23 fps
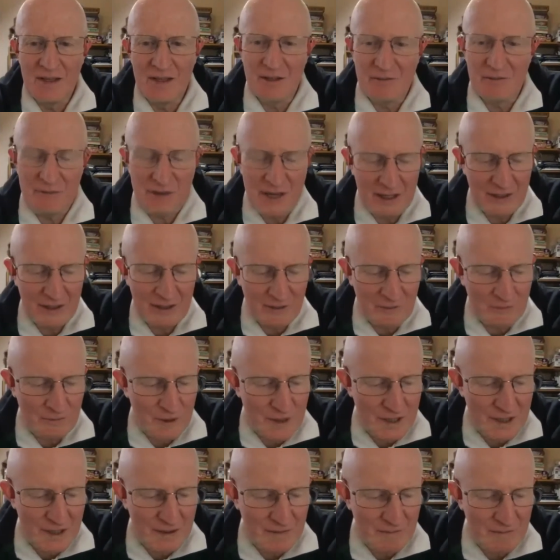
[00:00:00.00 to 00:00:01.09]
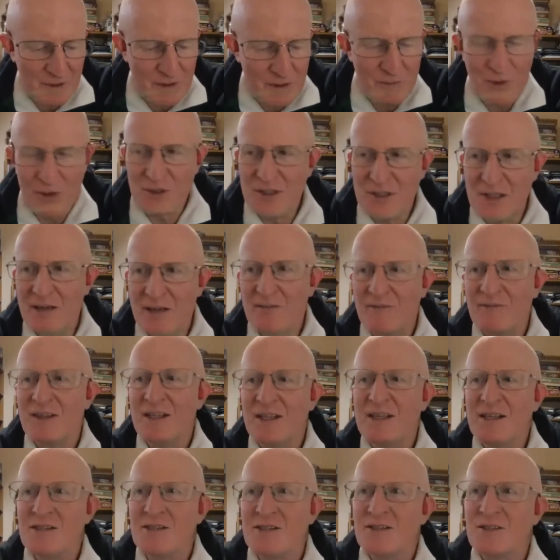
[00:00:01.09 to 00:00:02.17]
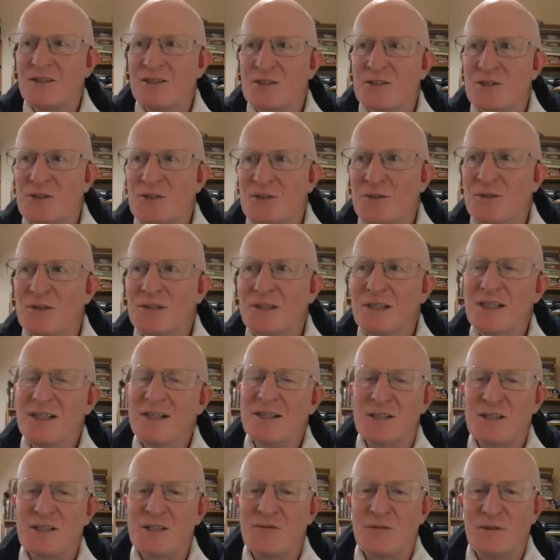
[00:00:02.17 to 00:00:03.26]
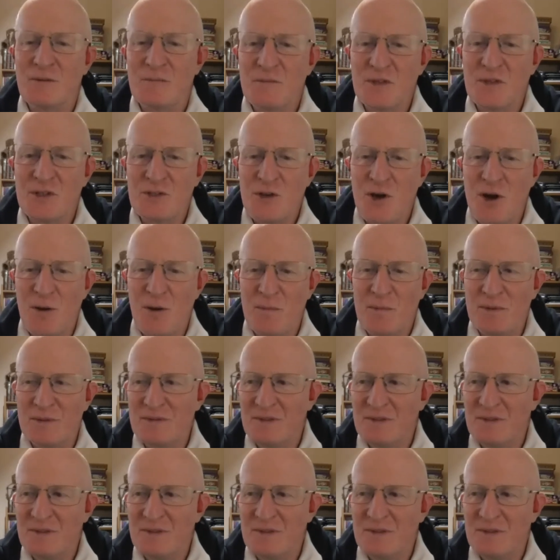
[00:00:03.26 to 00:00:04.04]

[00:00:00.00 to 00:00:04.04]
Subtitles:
The fact that we want to have leaders who lead us from the top